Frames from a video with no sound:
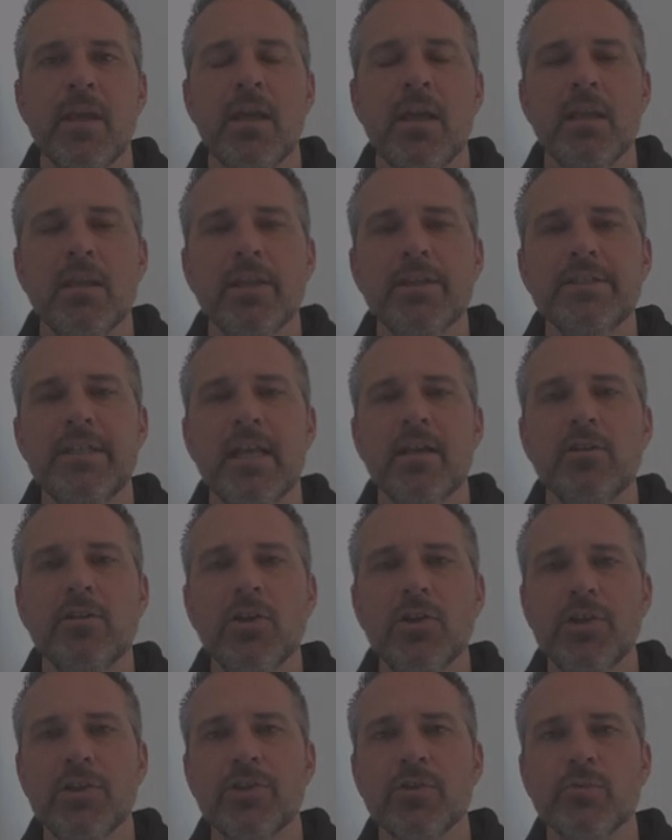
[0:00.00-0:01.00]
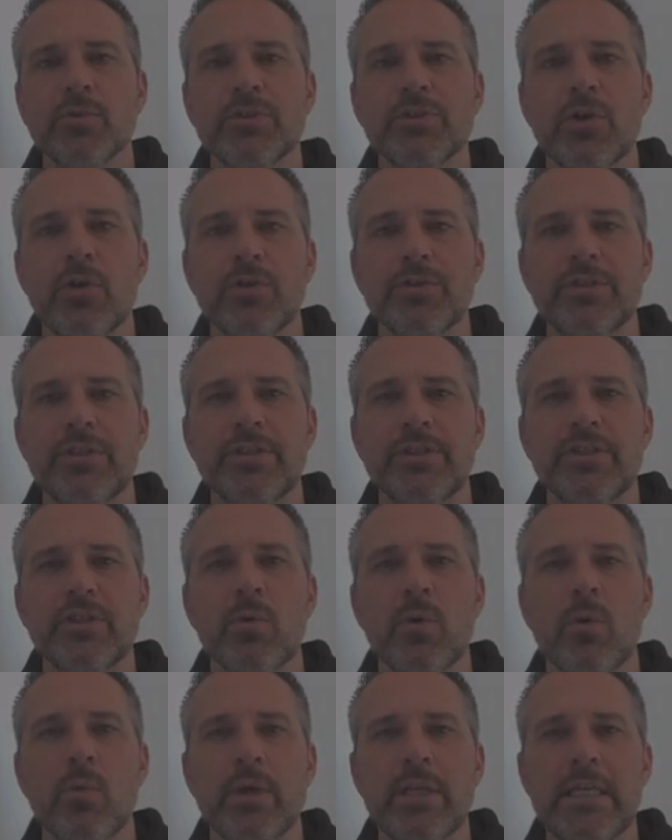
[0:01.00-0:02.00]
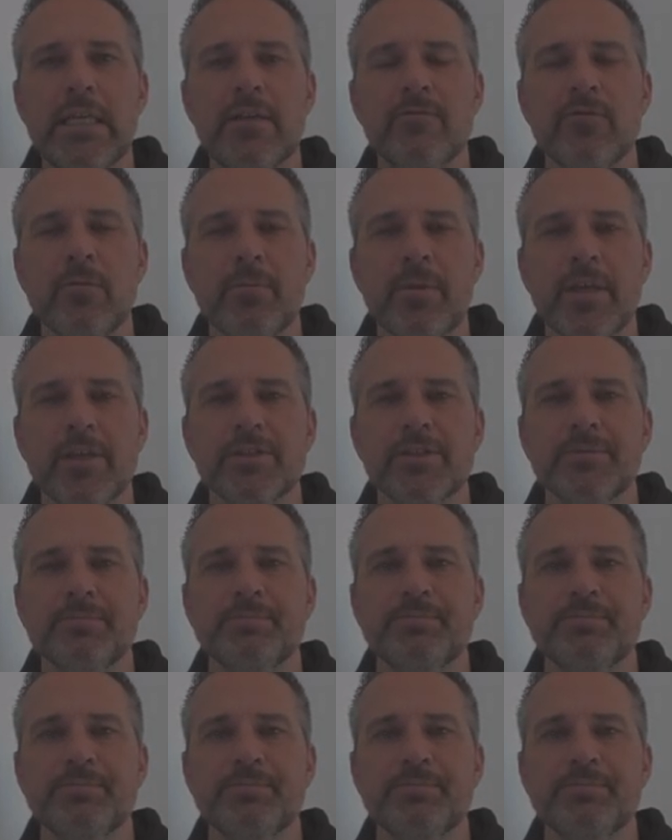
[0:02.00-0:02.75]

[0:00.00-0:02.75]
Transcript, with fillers: Let's take a look at the results and see what we need from this.